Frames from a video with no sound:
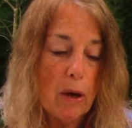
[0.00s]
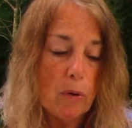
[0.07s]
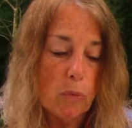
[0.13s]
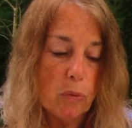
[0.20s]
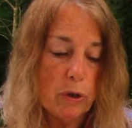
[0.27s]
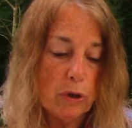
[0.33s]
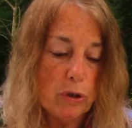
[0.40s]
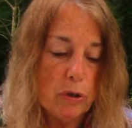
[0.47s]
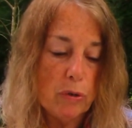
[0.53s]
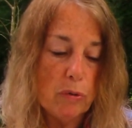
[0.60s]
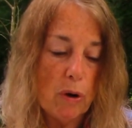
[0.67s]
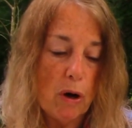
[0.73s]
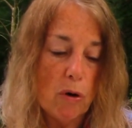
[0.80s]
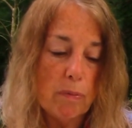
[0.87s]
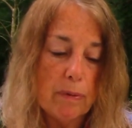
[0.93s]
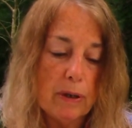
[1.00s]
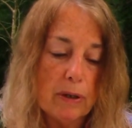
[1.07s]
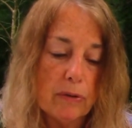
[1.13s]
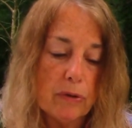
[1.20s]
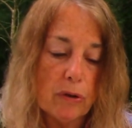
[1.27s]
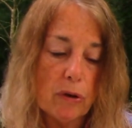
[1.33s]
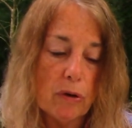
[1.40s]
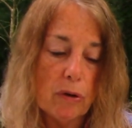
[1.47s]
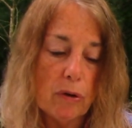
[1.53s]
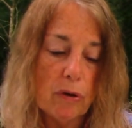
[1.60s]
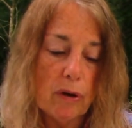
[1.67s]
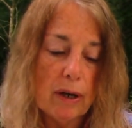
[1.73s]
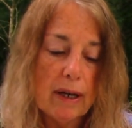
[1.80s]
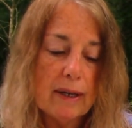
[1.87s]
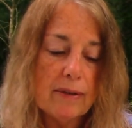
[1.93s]
When new openings occur,
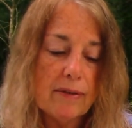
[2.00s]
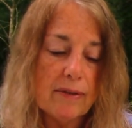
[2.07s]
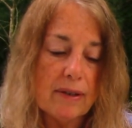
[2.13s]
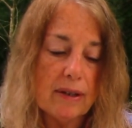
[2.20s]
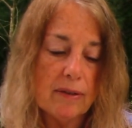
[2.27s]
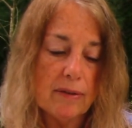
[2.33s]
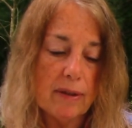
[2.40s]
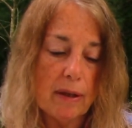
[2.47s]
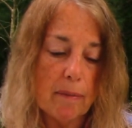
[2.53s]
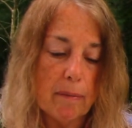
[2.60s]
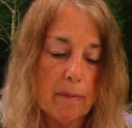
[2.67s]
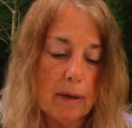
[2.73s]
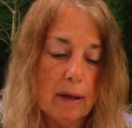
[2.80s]
seize them.